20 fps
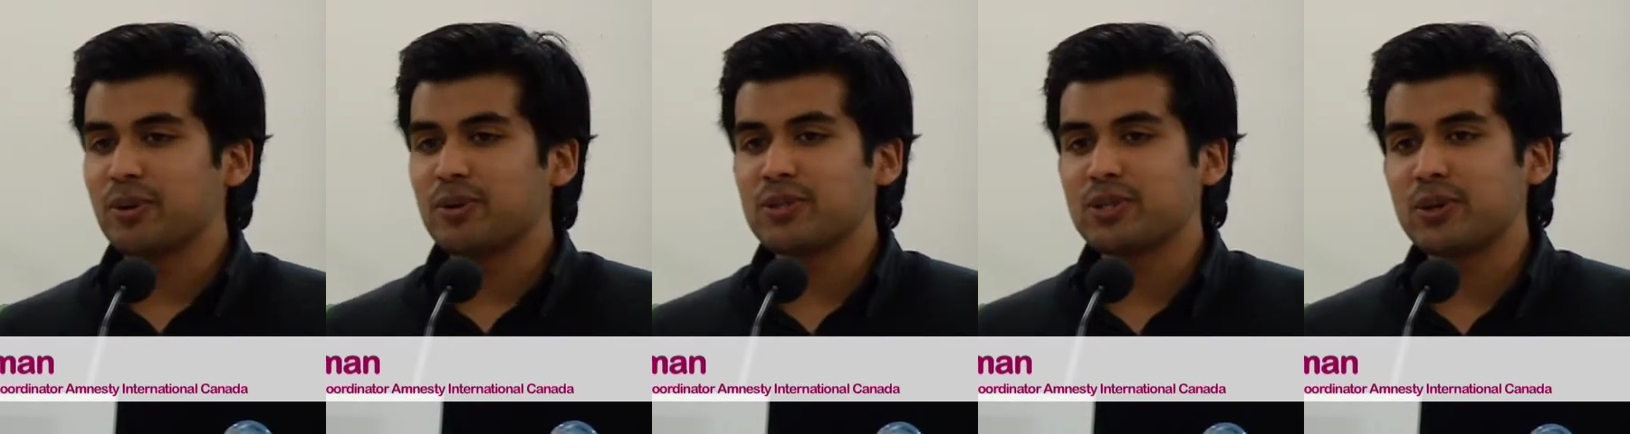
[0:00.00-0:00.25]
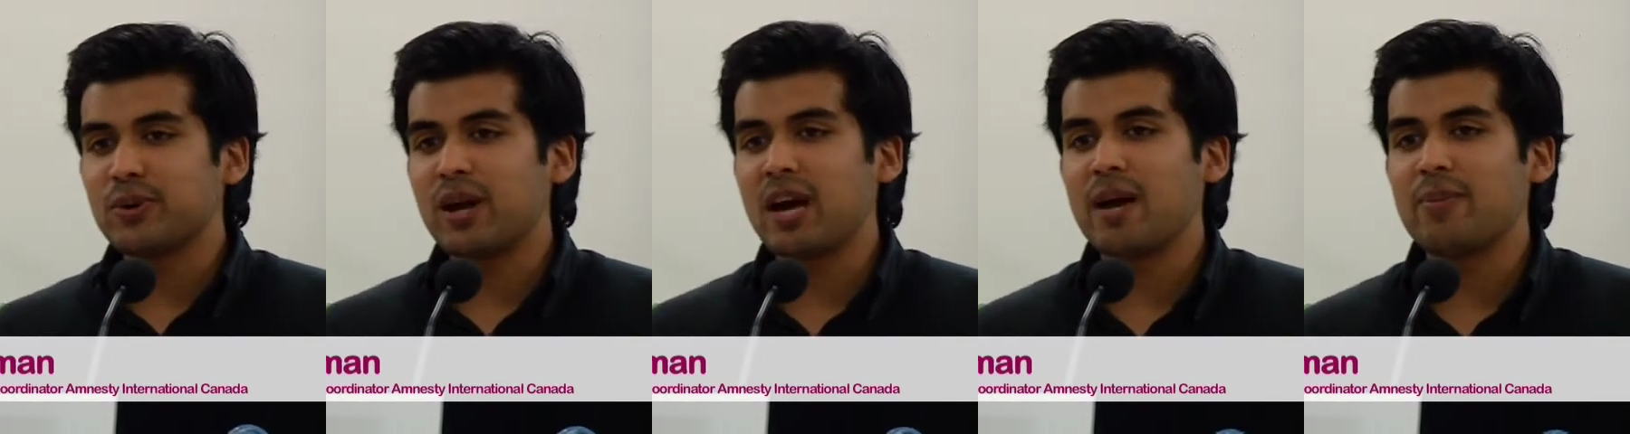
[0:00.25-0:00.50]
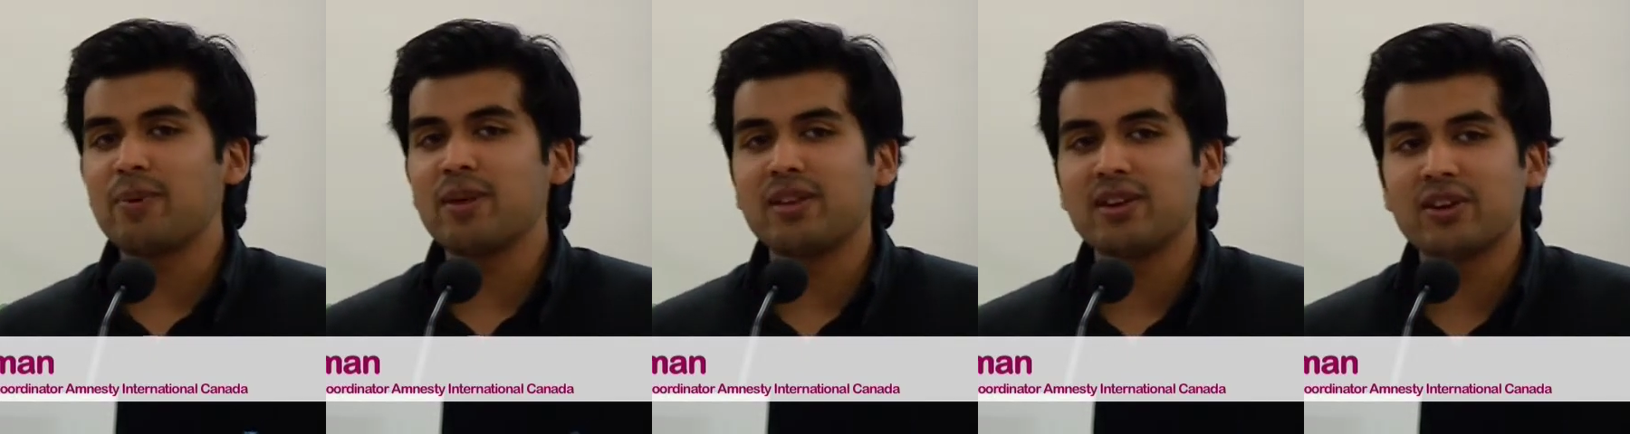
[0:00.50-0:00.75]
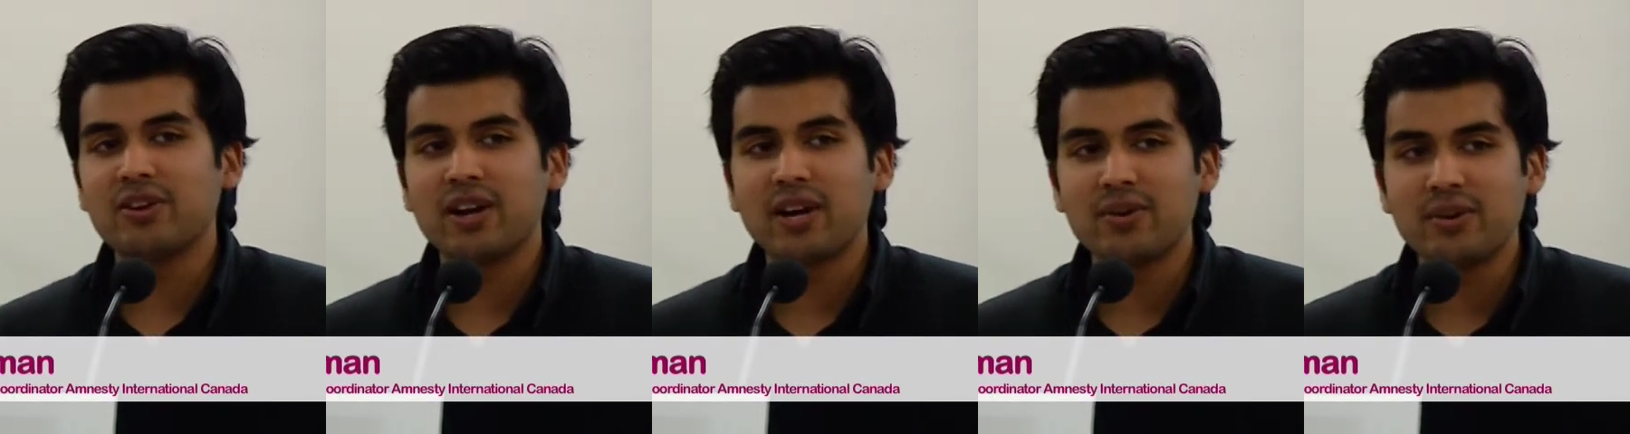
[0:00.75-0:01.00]
We are so happy
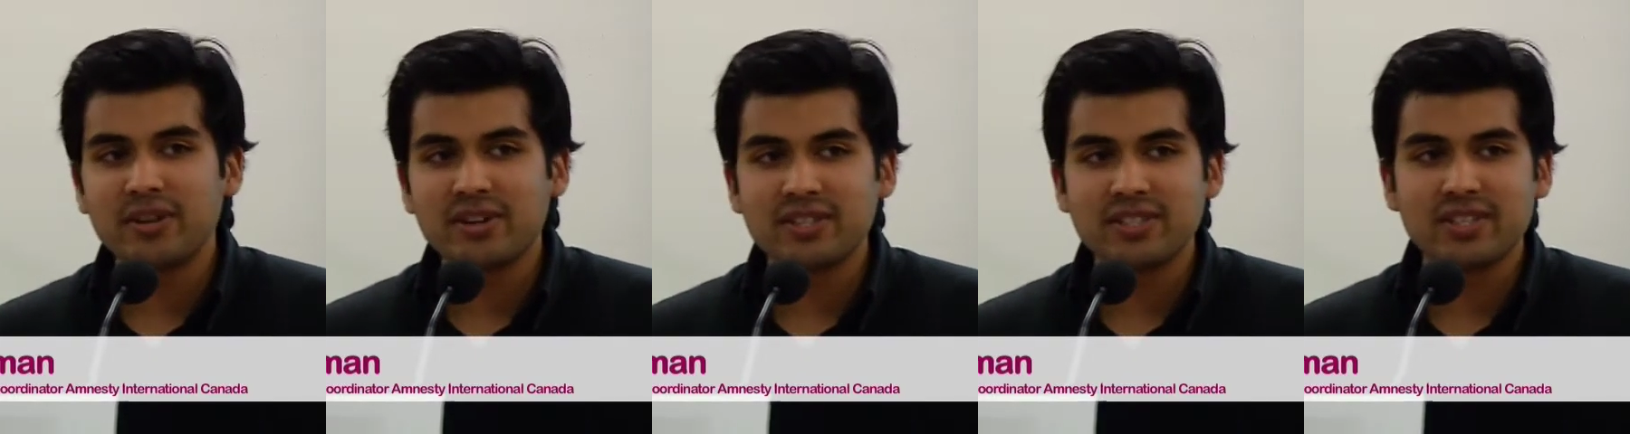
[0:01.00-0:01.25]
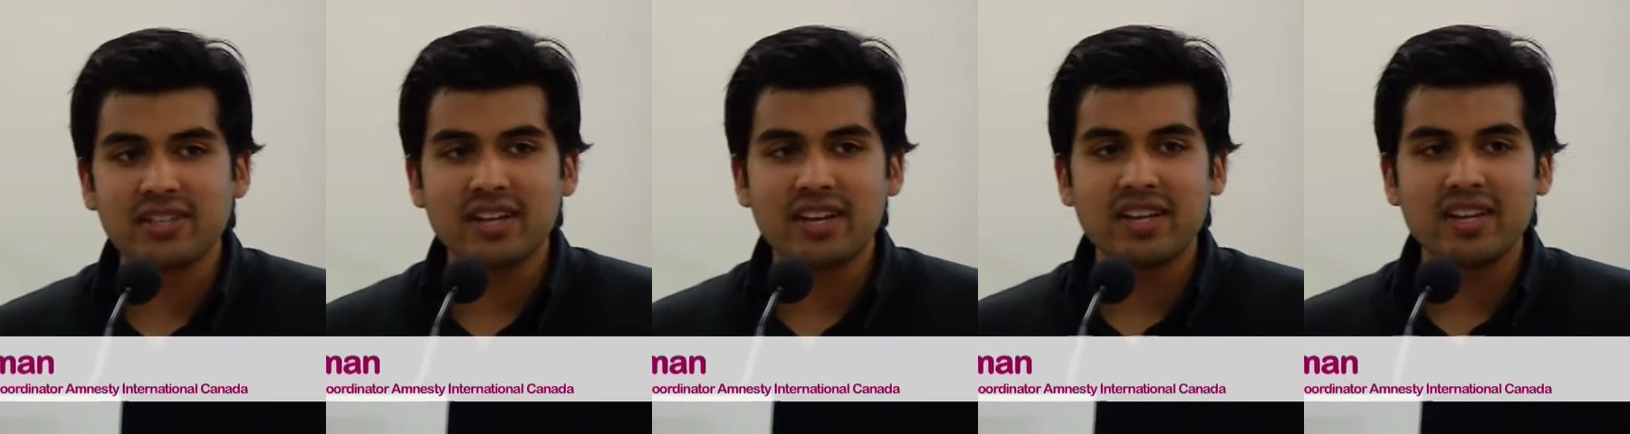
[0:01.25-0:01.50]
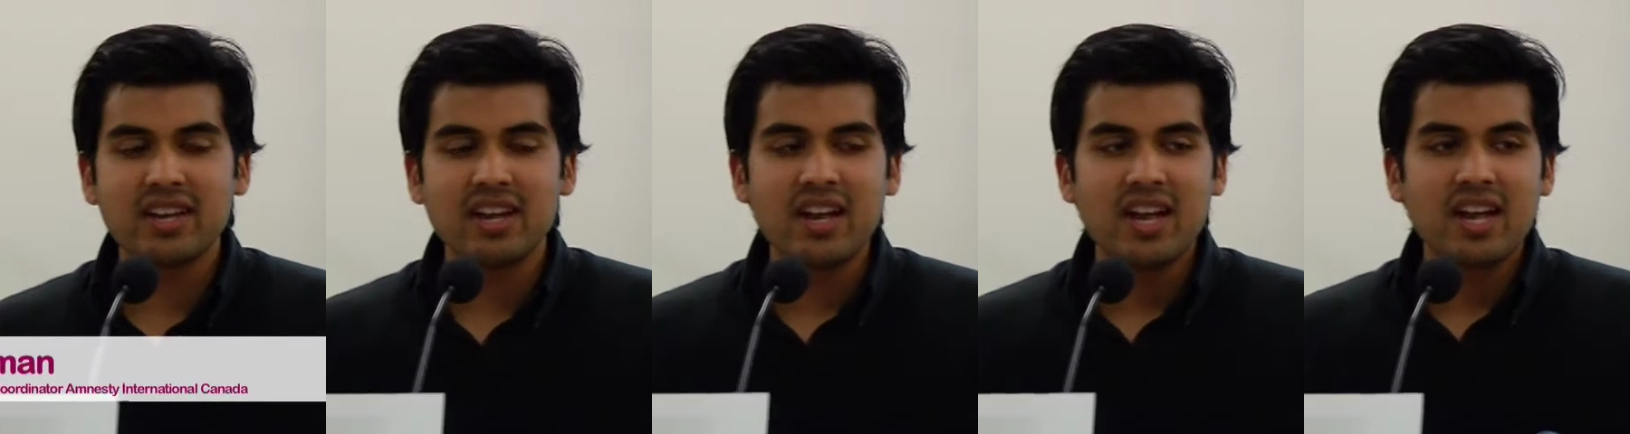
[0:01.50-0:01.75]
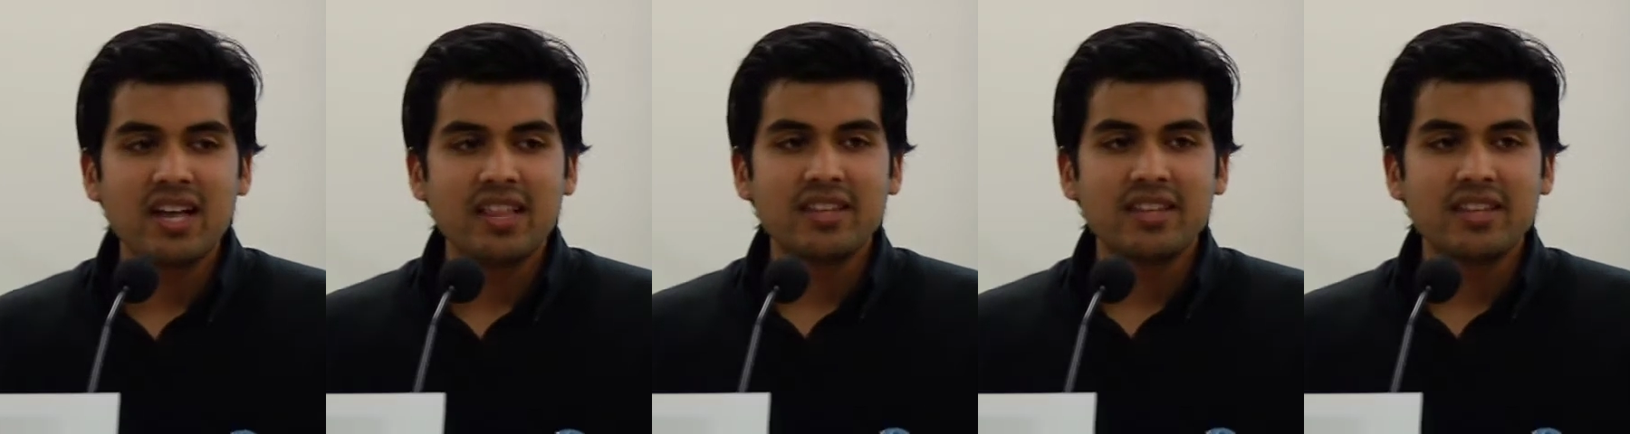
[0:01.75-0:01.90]
that you're out here tonight.